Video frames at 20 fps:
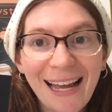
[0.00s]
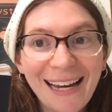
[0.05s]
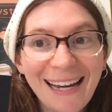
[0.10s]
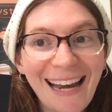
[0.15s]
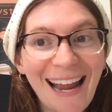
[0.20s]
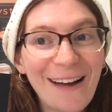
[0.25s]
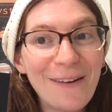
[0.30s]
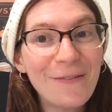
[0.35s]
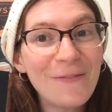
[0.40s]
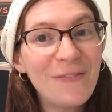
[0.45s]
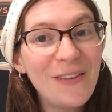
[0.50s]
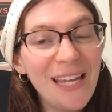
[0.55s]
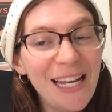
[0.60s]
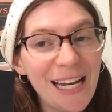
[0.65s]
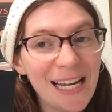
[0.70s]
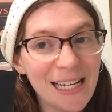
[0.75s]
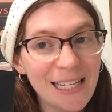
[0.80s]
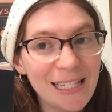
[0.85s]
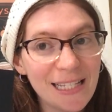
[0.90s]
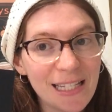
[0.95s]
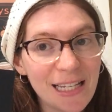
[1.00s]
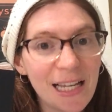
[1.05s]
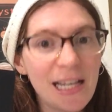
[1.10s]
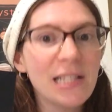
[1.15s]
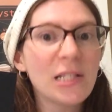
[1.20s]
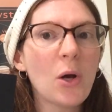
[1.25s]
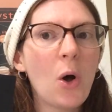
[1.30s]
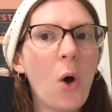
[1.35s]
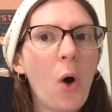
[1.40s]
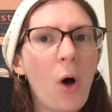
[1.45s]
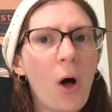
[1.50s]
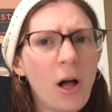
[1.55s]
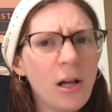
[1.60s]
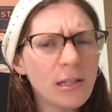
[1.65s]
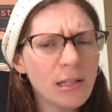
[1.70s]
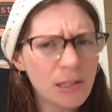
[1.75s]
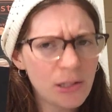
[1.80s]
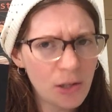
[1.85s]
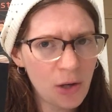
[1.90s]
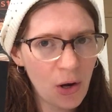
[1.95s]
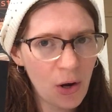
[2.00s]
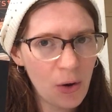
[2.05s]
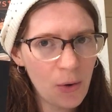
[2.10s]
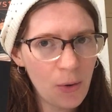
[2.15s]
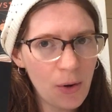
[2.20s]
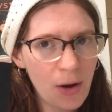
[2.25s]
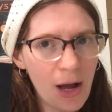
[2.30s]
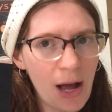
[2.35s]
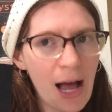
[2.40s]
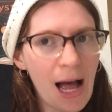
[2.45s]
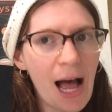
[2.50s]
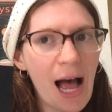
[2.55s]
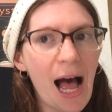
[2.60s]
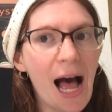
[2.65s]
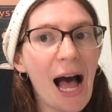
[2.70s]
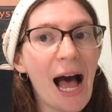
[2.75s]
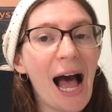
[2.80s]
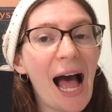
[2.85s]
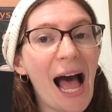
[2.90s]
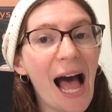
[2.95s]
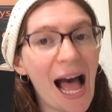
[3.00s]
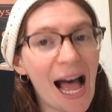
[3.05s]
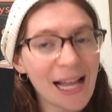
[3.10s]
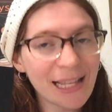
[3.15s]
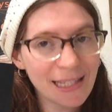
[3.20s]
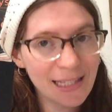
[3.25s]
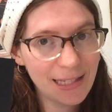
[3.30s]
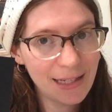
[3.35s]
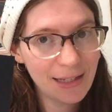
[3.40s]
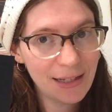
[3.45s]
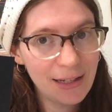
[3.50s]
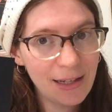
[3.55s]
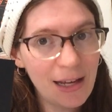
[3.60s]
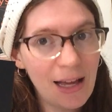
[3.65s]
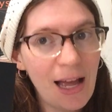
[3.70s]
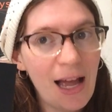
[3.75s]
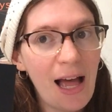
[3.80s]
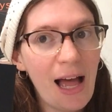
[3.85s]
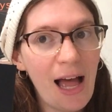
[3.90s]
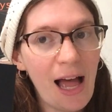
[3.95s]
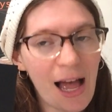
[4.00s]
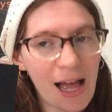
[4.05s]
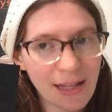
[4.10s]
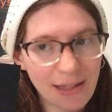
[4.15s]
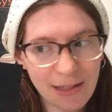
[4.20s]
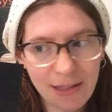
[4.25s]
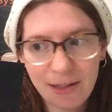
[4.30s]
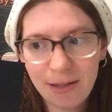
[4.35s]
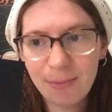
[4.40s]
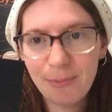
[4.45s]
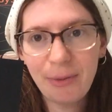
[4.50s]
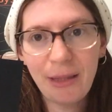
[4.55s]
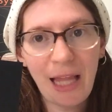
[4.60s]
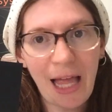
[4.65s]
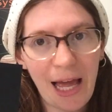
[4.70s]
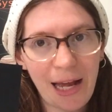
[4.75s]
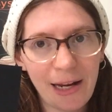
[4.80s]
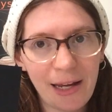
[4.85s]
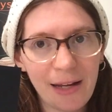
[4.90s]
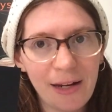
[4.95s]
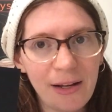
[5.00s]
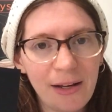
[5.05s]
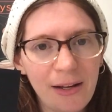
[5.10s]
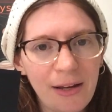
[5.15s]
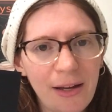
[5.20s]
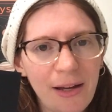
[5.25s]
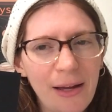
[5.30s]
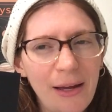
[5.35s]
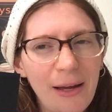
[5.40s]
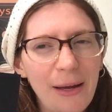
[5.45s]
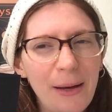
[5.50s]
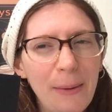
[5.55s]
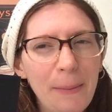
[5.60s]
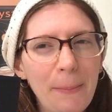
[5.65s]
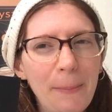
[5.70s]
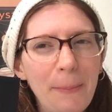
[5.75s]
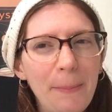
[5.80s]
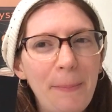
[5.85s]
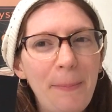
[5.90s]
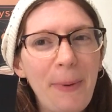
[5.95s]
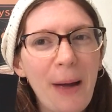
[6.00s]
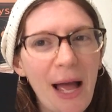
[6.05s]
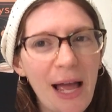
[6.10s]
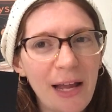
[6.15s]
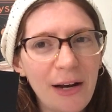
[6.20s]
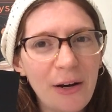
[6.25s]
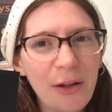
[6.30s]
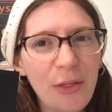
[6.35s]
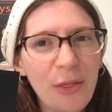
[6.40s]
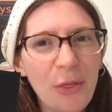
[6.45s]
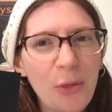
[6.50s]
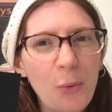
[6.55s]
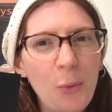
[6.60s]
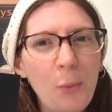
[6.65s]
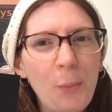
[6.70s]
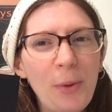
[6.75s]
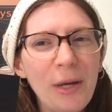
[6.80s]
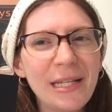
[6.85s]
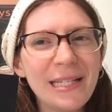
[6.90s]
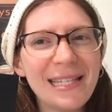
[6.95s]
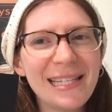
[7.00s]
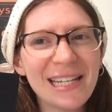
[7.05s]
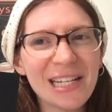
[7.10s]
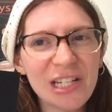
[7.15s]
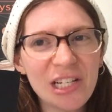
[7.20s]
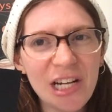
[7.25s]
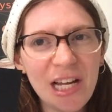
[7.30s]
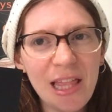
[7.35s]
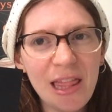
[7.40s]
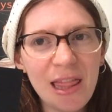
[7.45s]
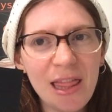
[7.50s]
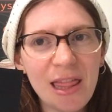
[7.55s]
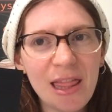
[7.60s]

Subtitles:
Now, Venus is also a hot planet, but the position